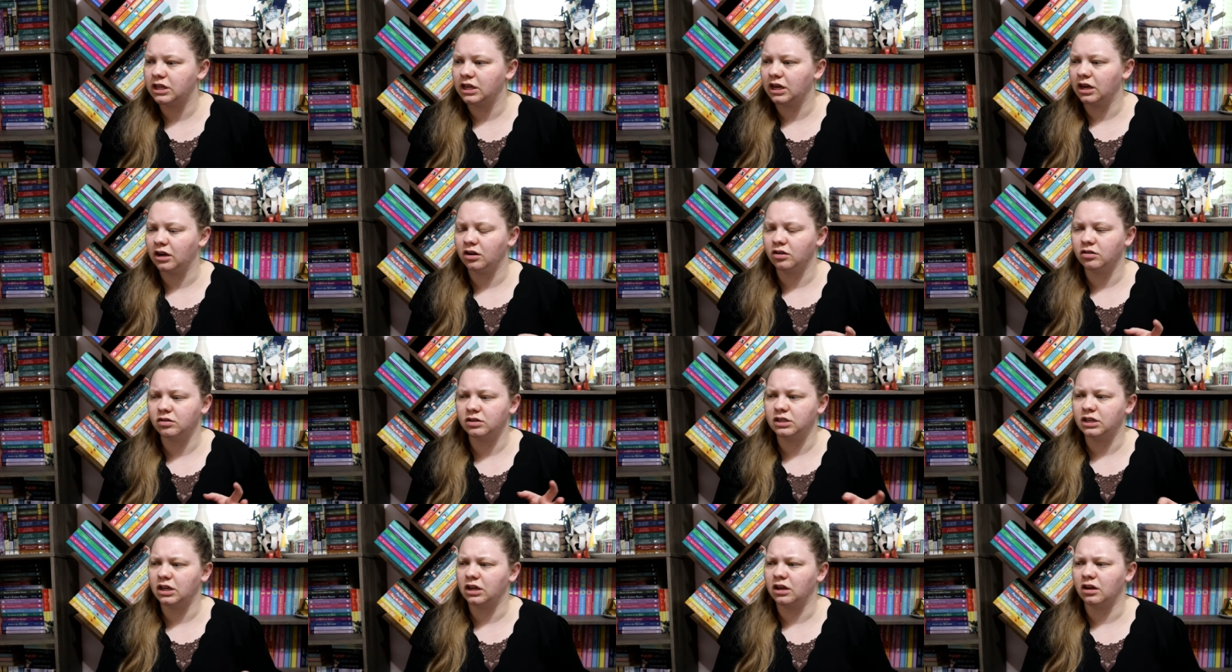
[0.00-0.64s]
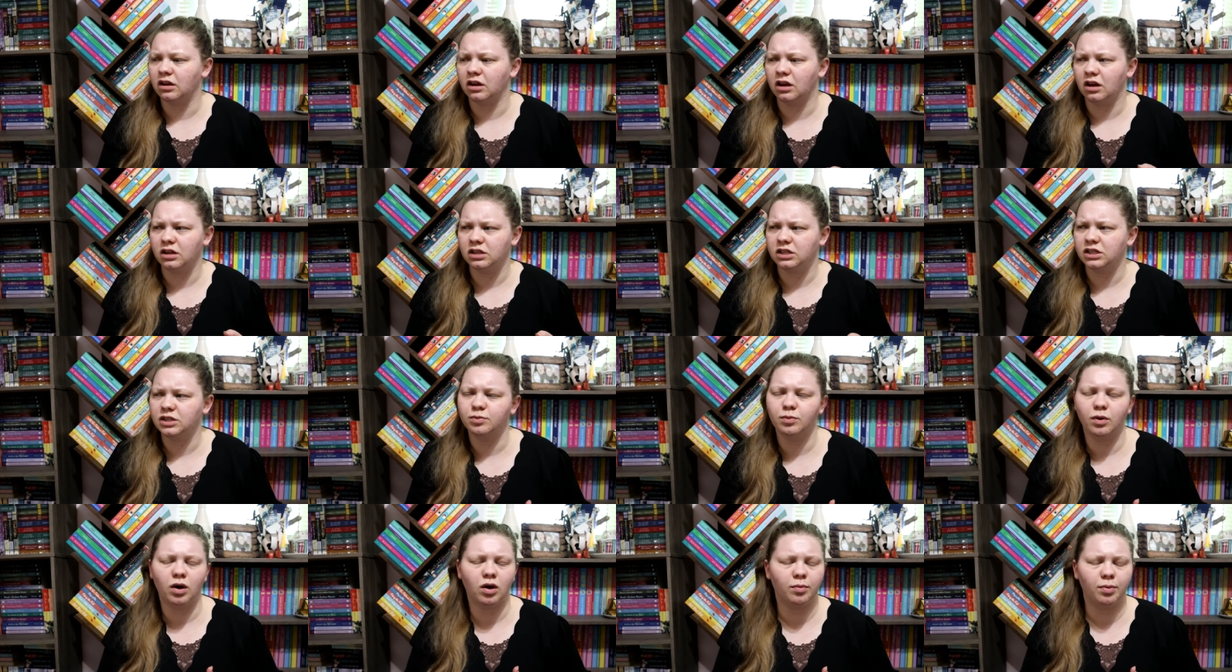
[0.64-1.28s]
There was a, a
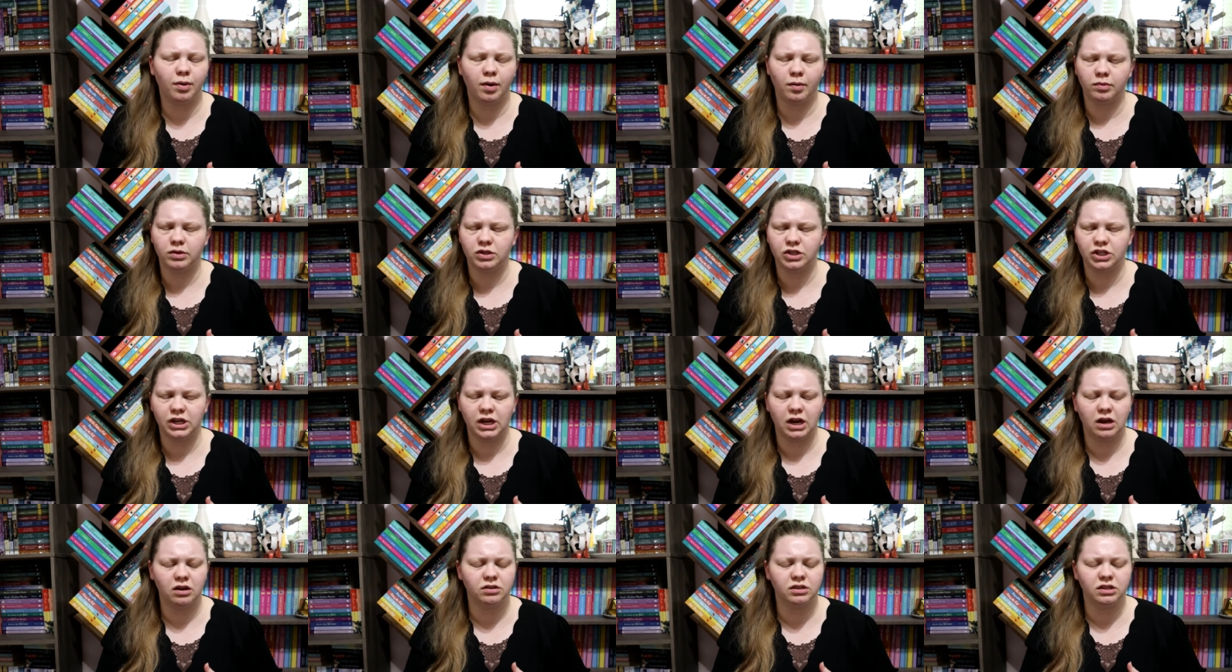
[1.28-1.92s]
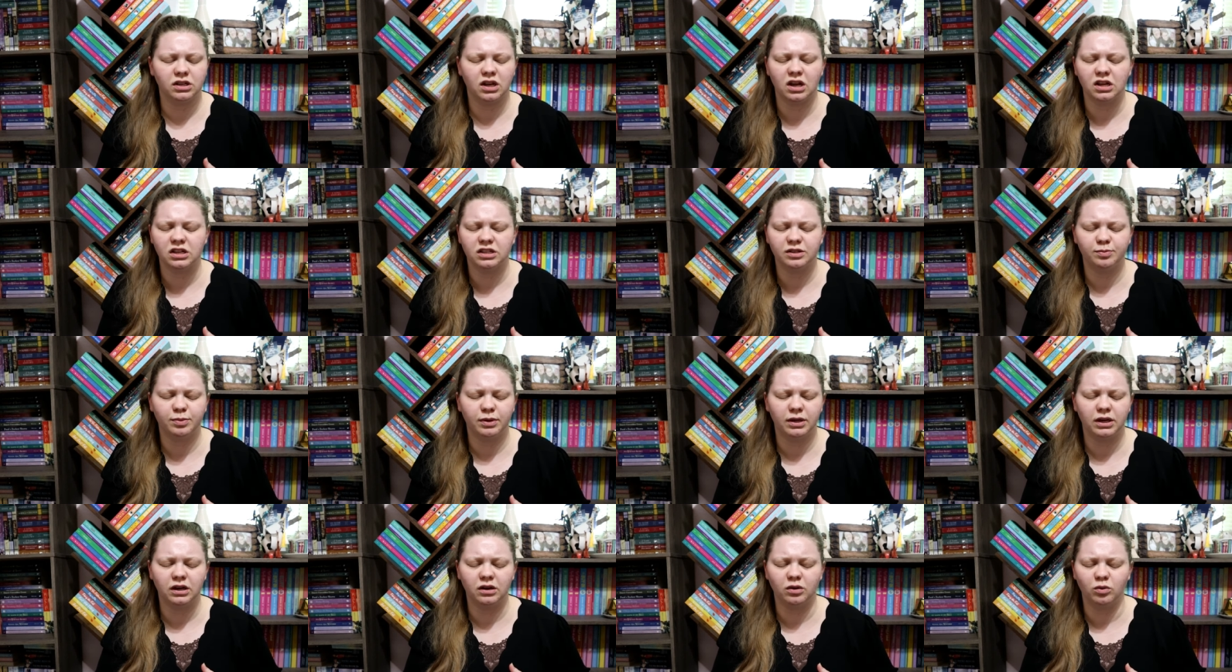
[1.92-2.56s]
small publishing house, a
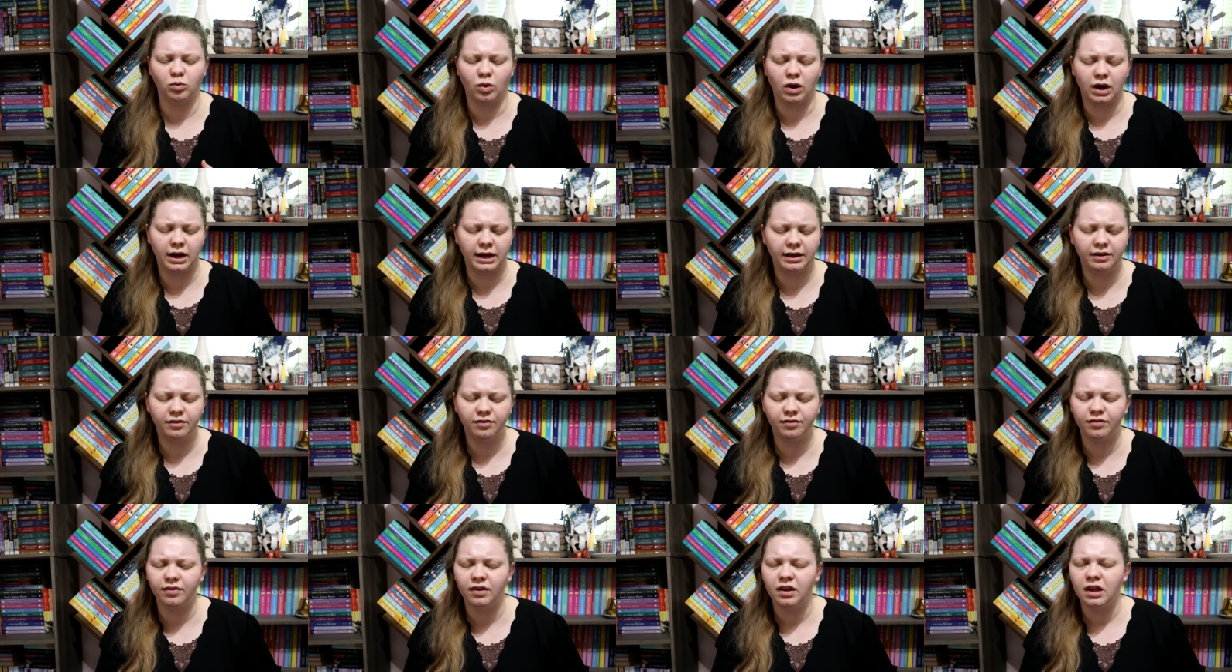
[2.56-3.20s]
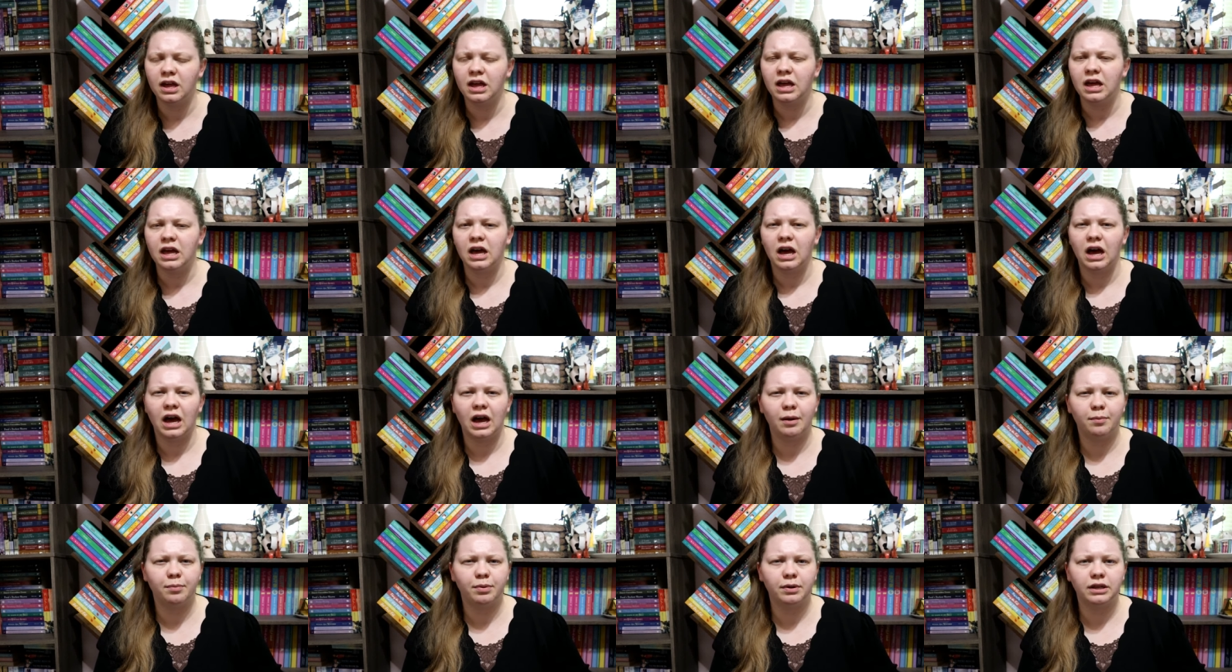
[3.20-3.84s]
husband and wife,
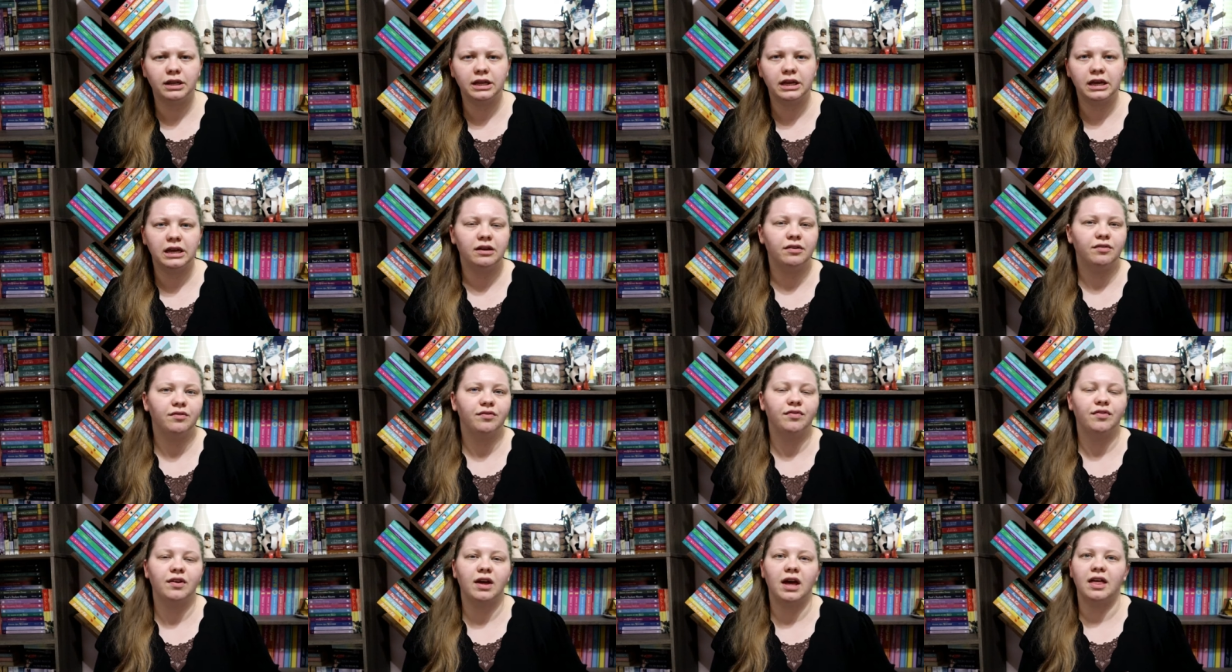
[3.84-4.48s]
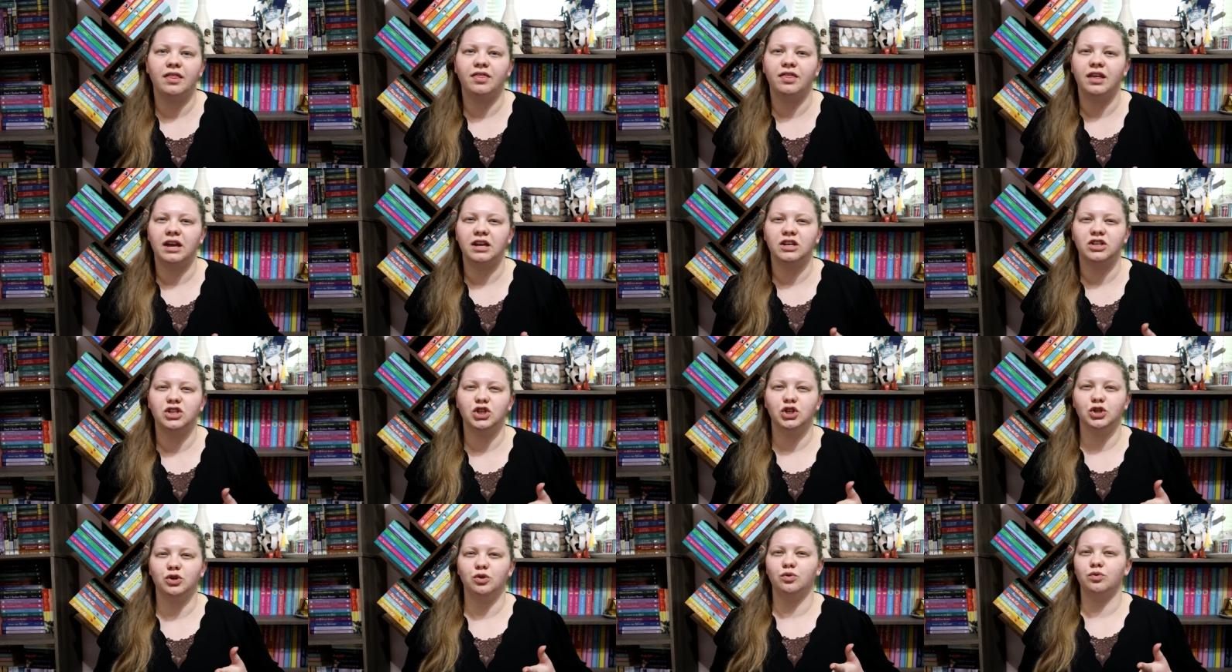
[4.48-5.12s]
I believe, and they
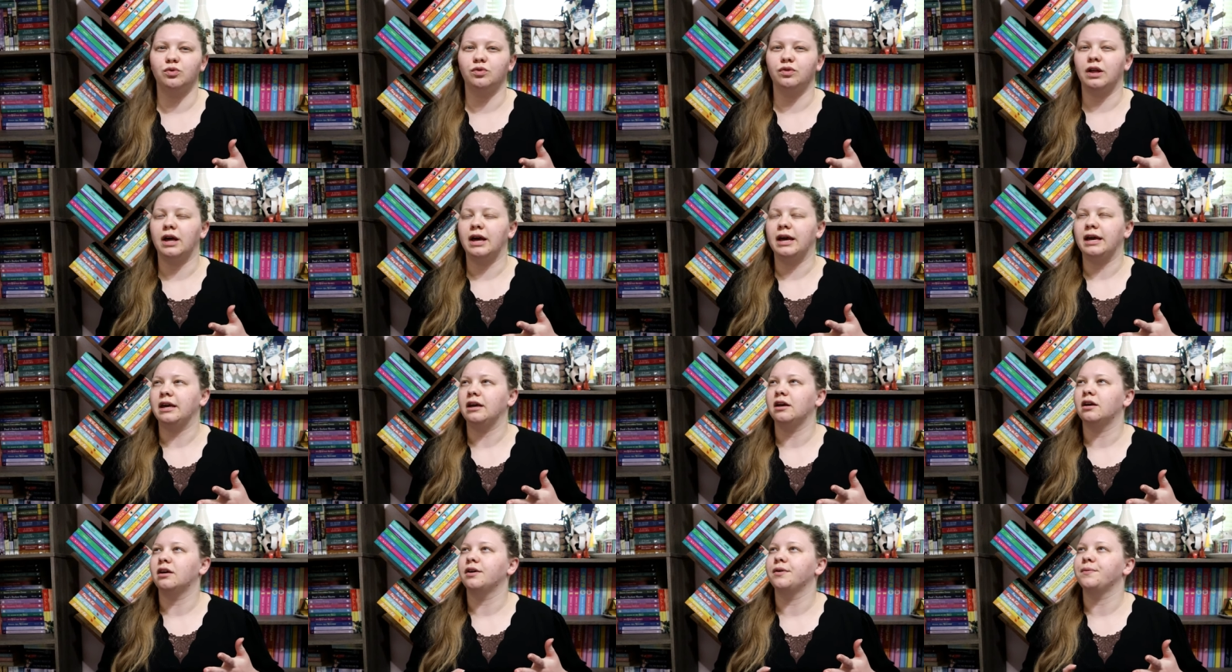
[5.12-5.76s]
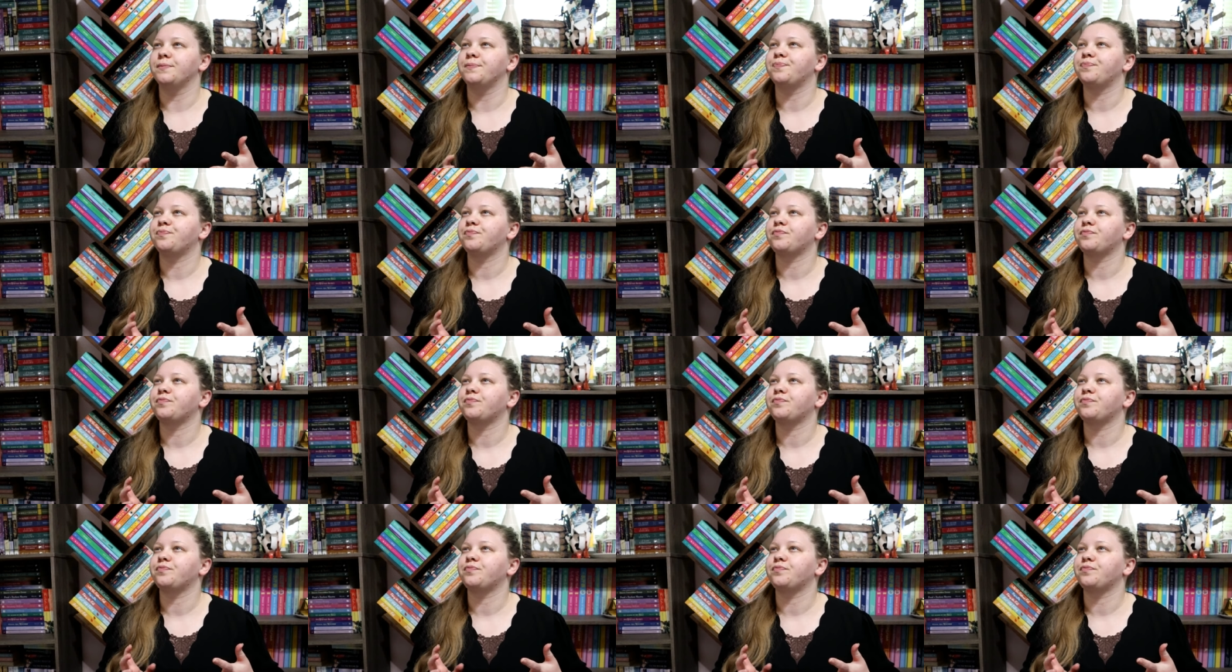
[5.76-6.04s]
do like